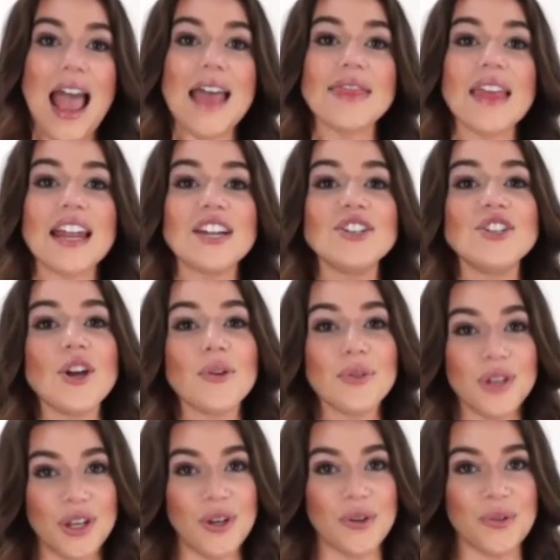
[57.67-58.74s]
and
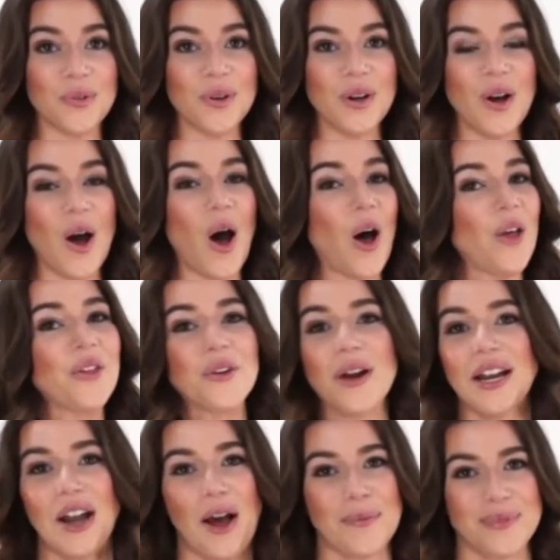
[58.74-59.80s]
Genocea
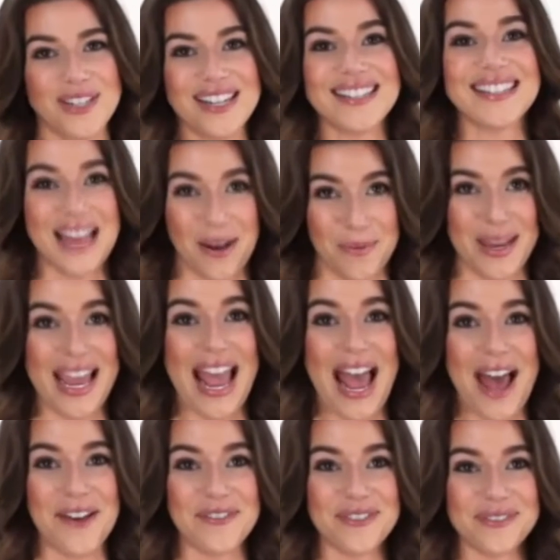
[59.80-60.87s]
Biosciences and the
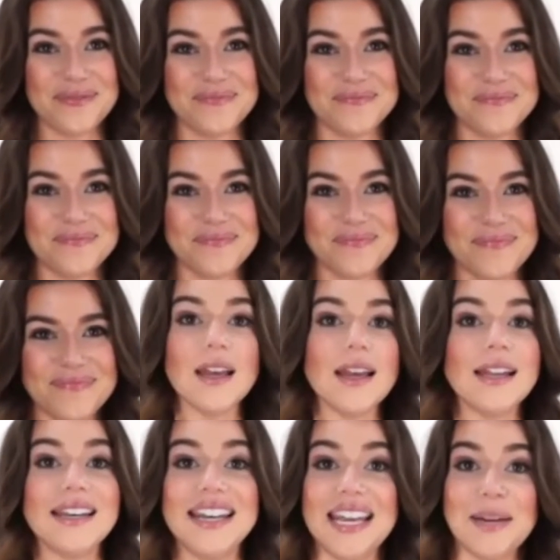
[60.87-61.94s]
development of herpes
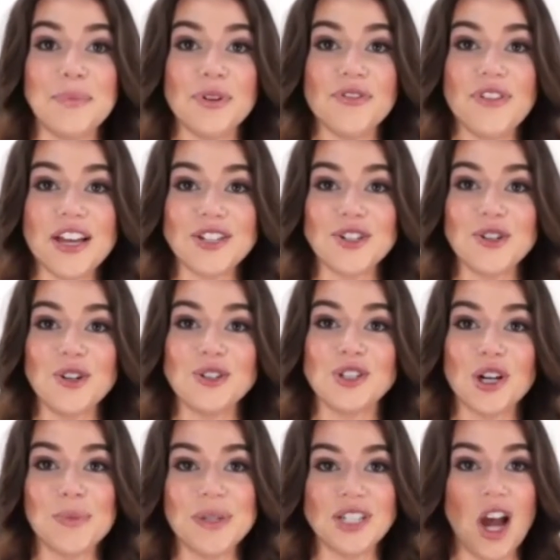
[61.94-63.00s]
cure.
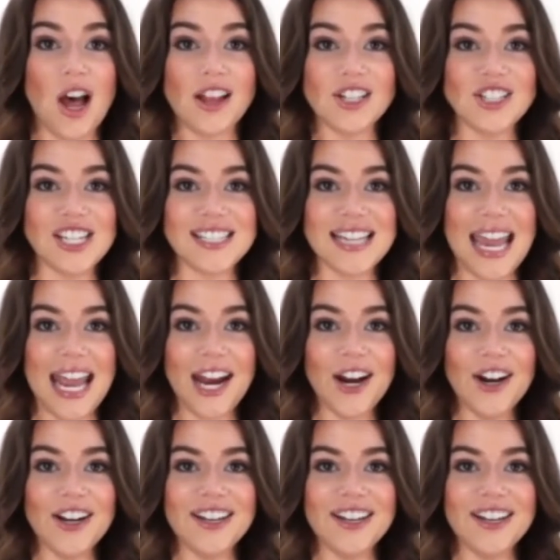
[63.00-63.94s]
Genocea actually